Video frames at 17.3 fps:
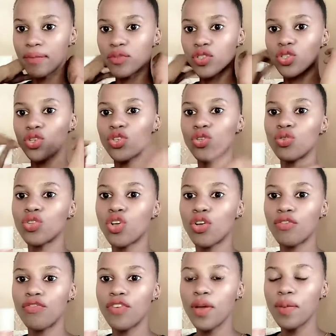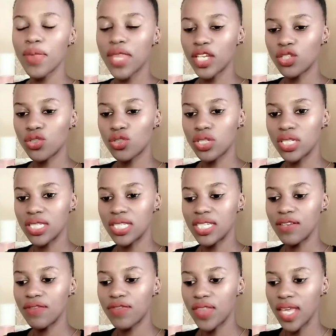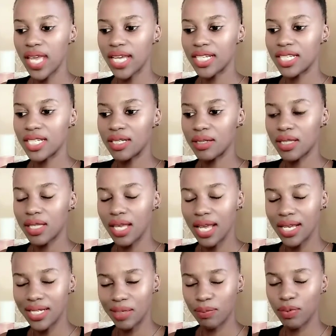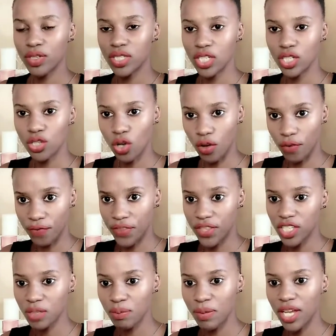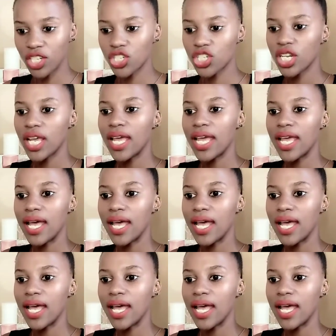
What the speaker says: So you'll confirm that you received their deposit of this much.